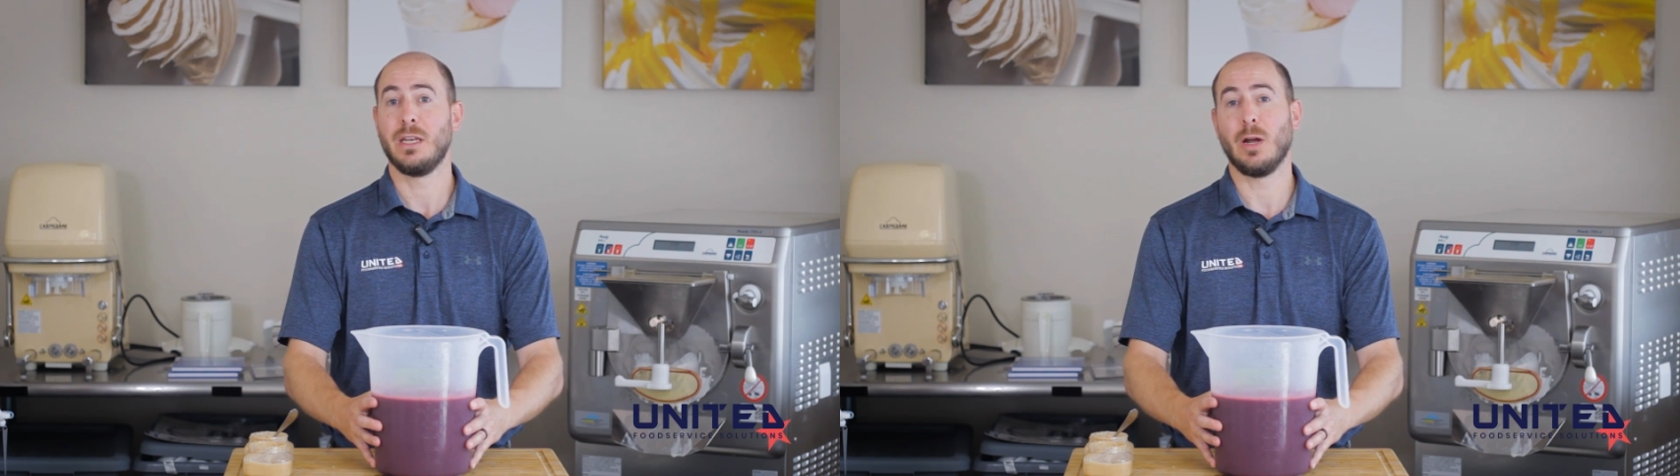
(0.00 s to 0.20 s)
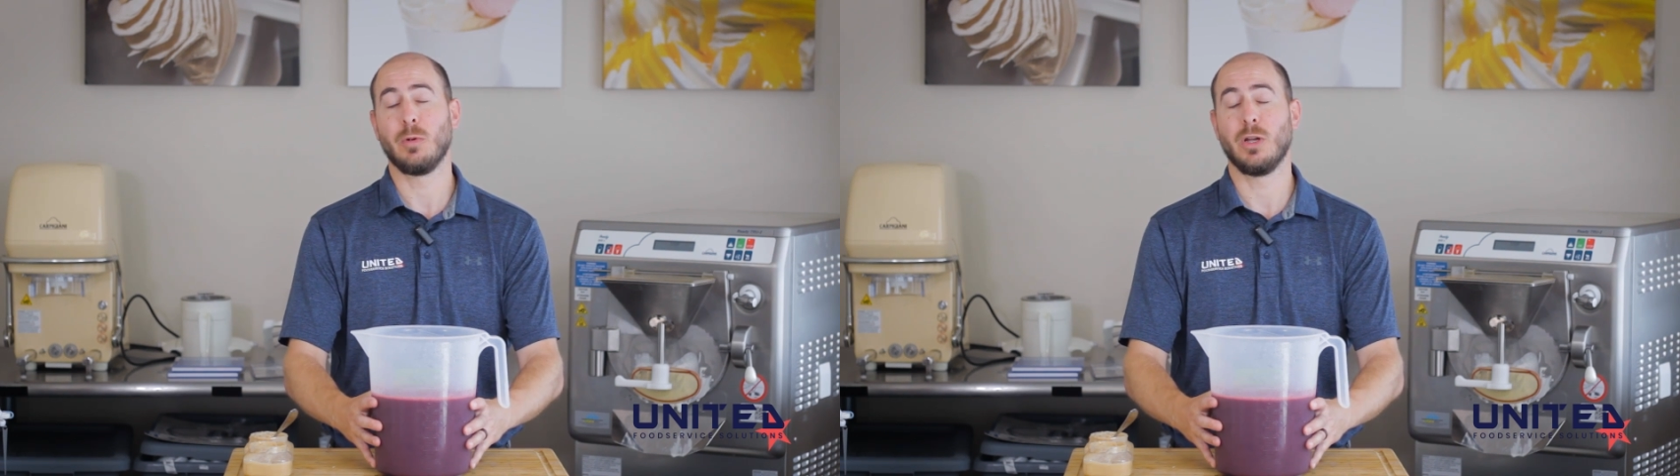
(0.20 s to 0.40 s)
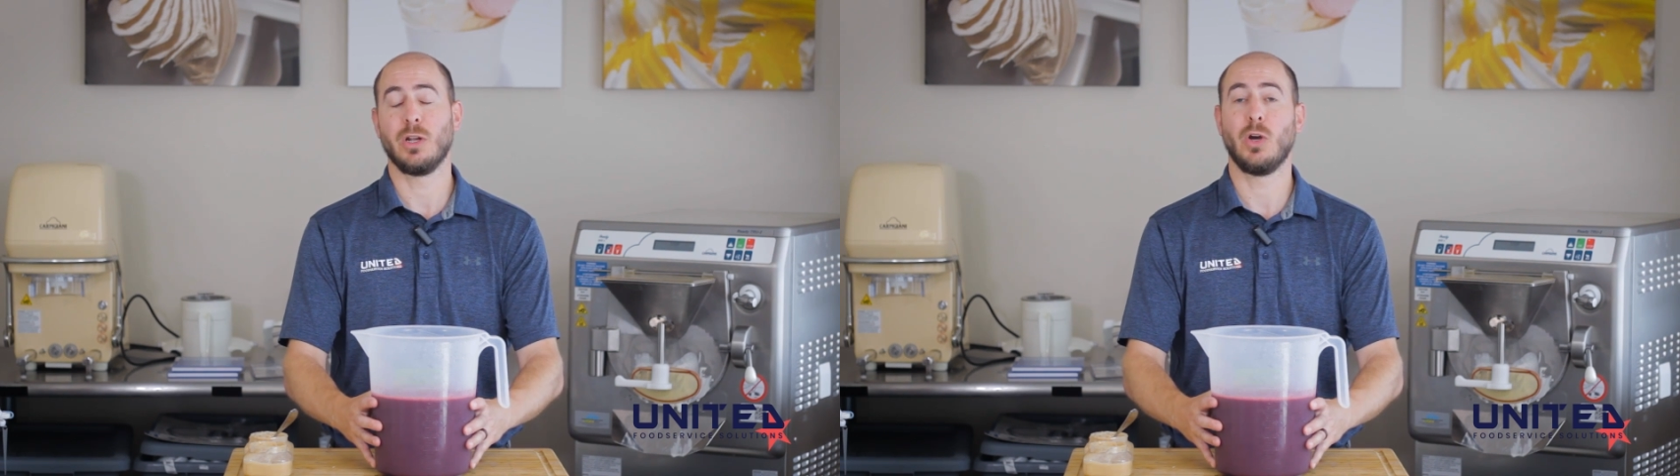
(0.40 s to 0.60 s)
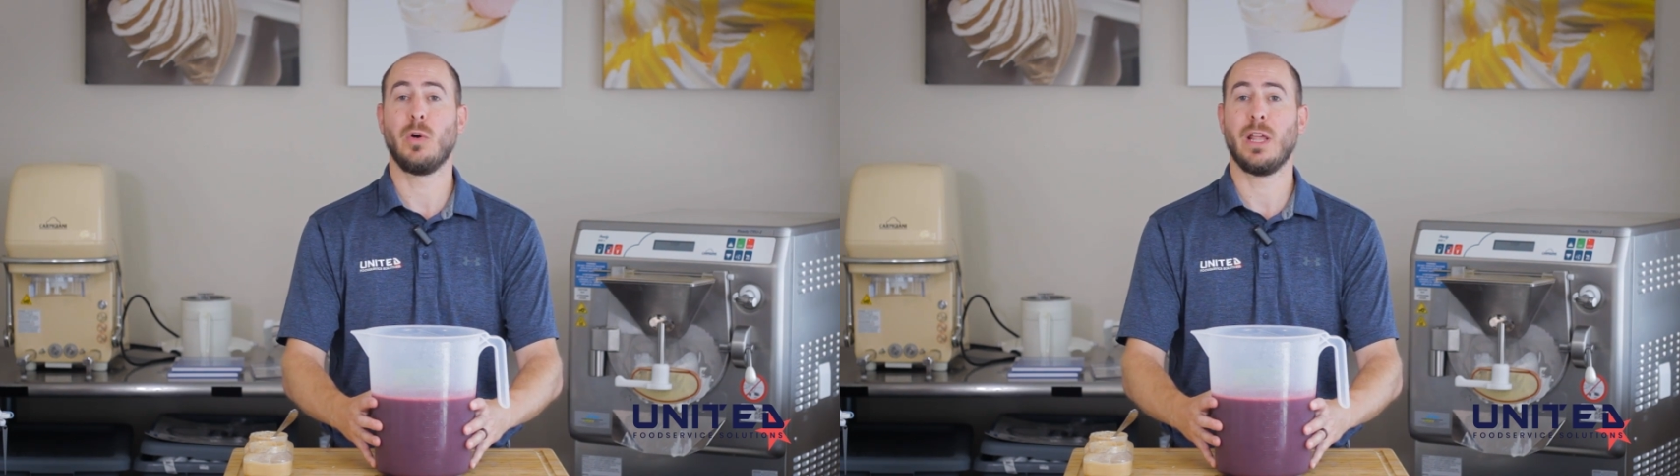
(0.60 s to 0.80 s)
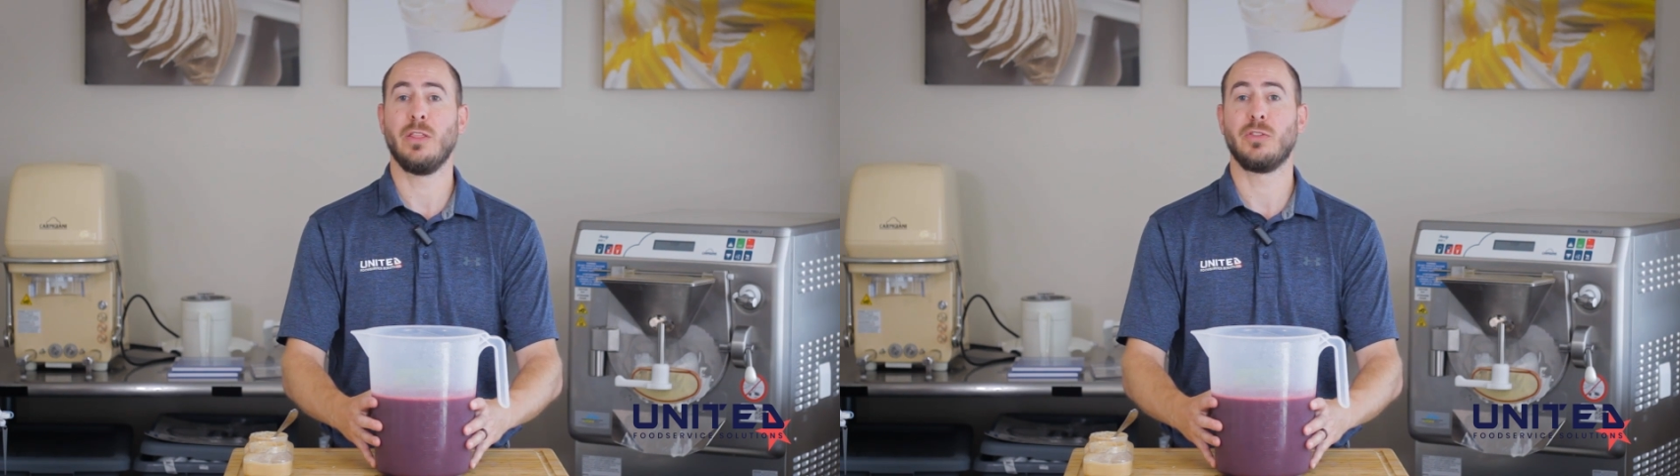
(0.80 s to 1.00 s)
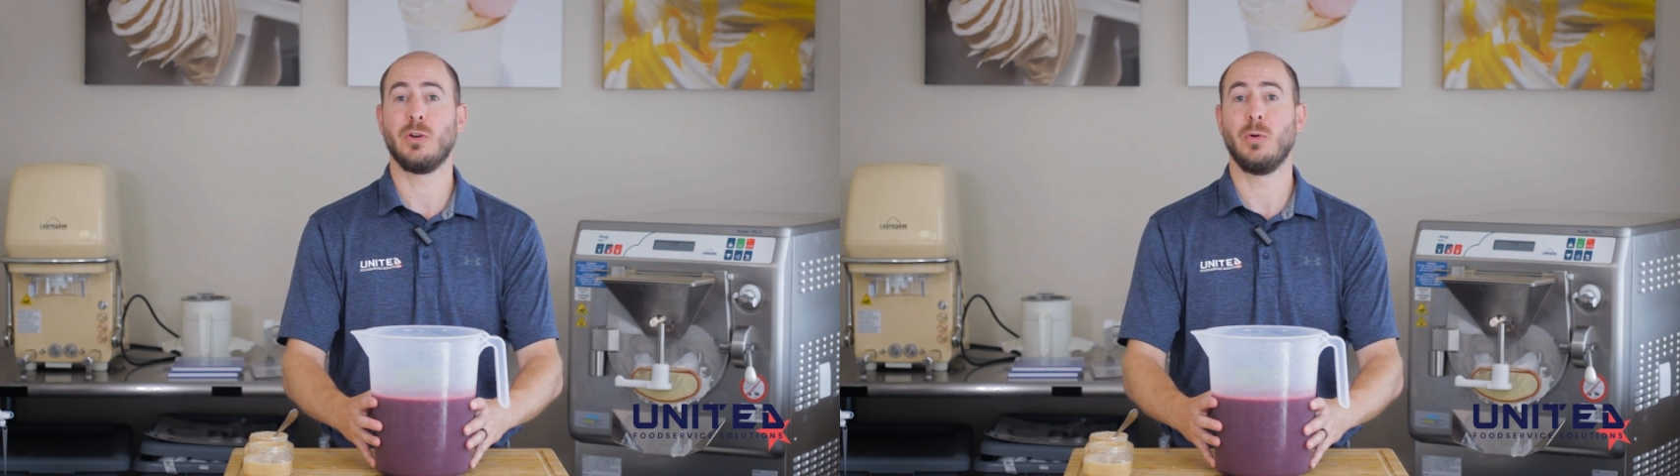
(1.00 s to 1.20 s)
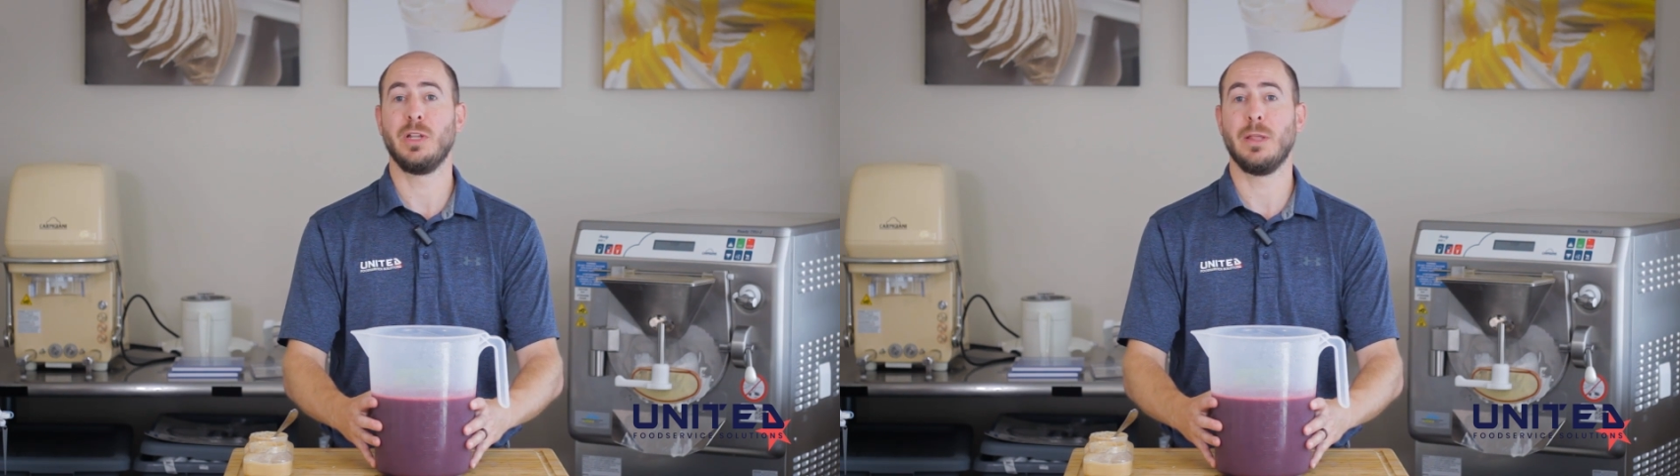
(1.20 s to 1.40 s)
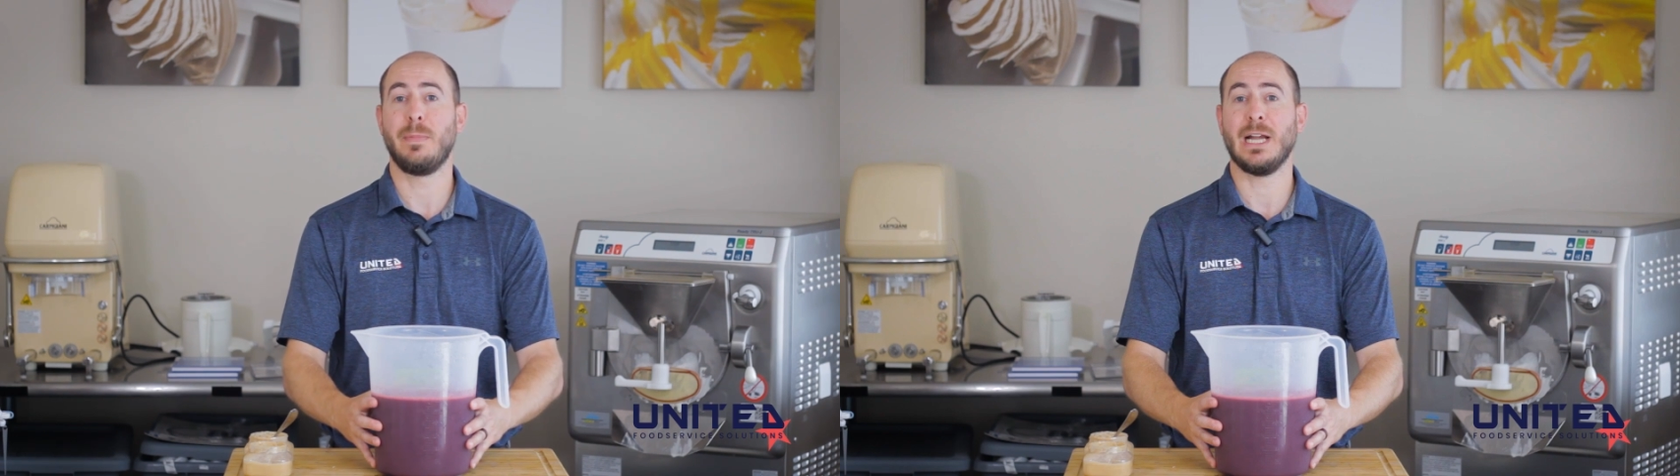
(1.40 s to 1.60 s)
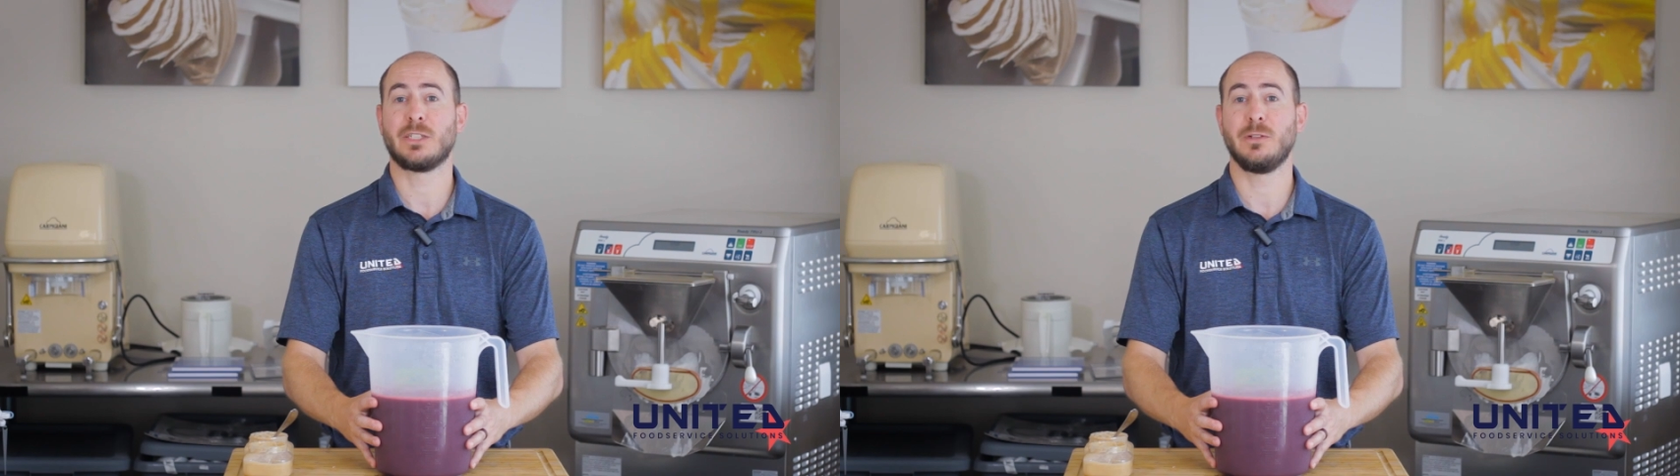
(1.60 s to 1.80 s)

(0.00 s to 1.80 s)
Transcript: Now we're gonna go ahead and throw it in the batch